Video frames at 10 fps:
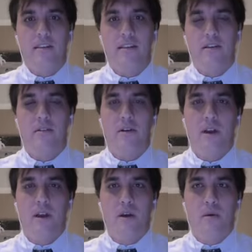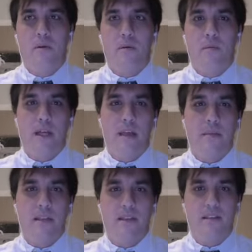to
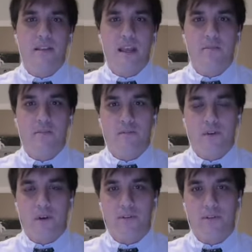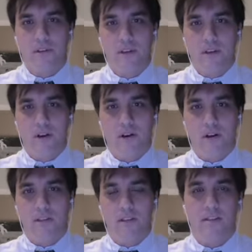blaming a slave revolt
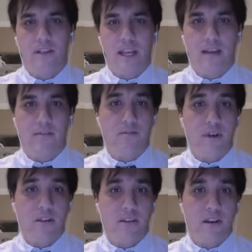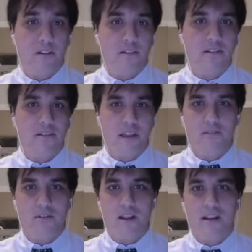on the slaves rather than on
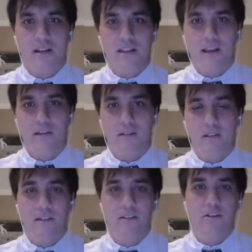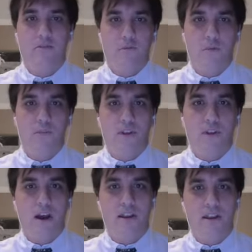slavery. Like, let's just remove the
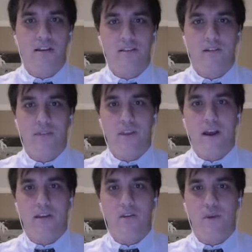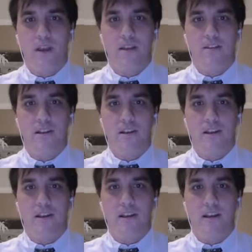context of the occupation
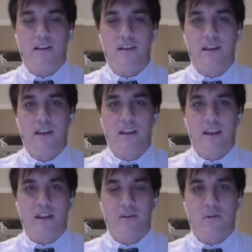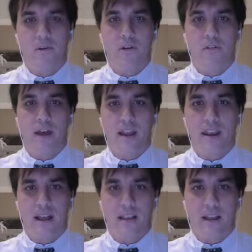and ignore all that and
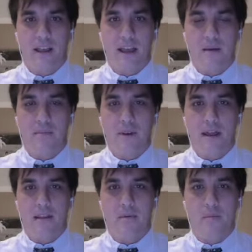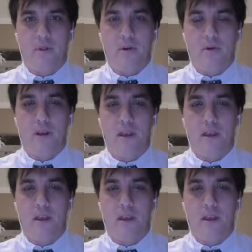act like it happened out of the blue